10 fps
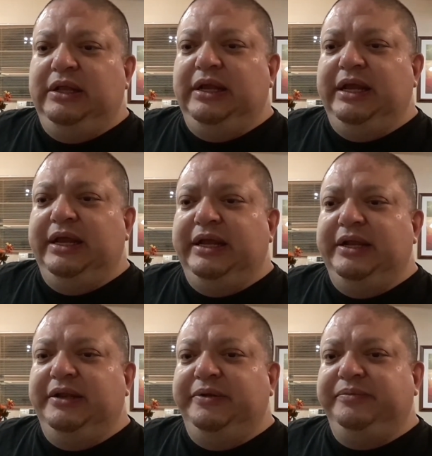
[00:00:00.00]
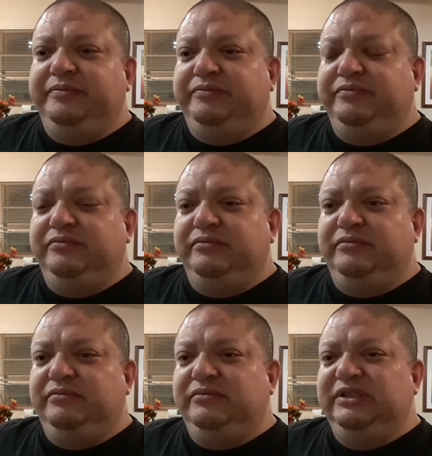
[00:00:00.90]
And
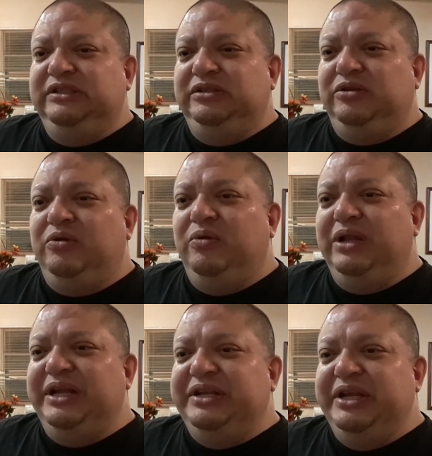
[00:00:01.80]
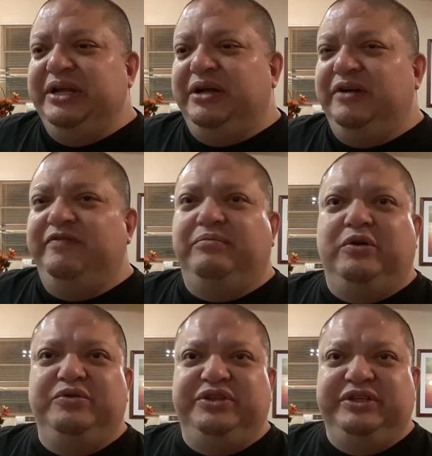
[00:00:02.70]
the whole idea of
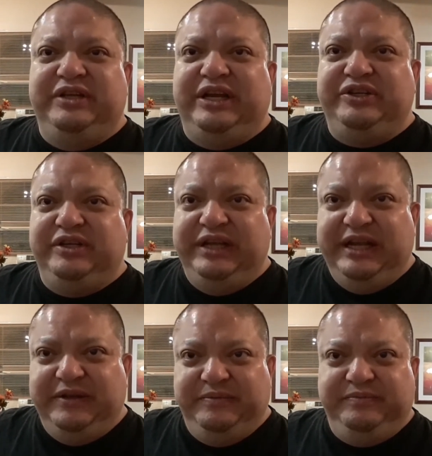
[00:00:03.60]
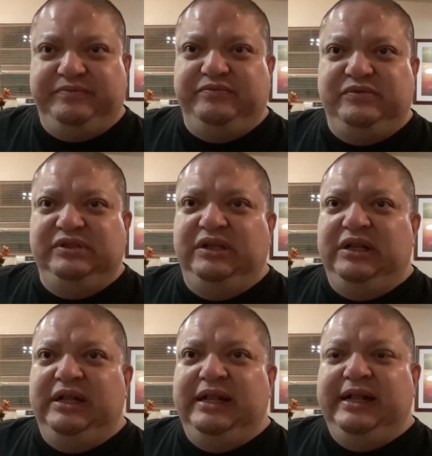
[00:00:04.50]
Moses actually
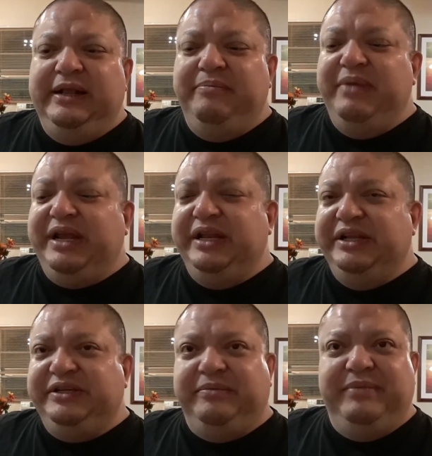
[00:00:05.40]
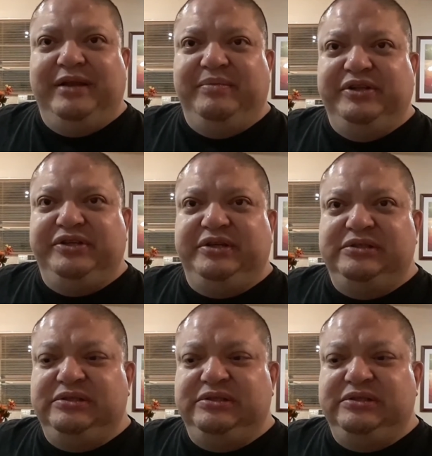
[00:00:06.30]
making these commandments,